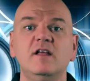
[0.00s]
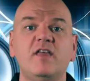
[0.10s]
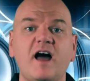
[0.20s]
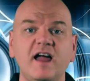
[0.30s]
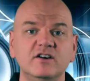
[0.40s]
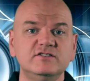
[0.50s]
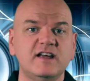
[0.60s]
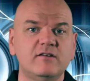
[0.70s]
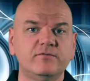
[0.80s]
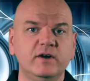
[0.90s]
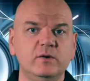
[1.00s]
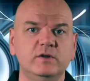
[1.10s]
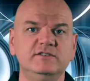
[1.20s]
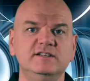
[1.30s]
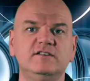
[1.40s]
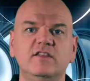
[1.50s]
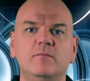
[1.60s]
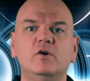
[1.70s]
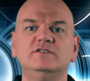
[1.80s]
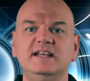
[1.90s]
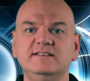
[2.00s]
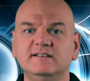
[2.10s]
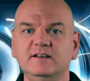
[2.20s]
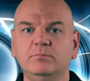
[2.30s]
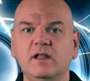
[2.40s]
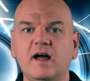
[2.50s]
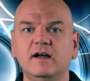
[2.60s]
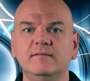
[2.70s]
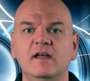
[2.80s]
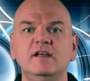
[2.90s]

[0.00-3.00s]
The higher sound frequencies are the most easily blocked,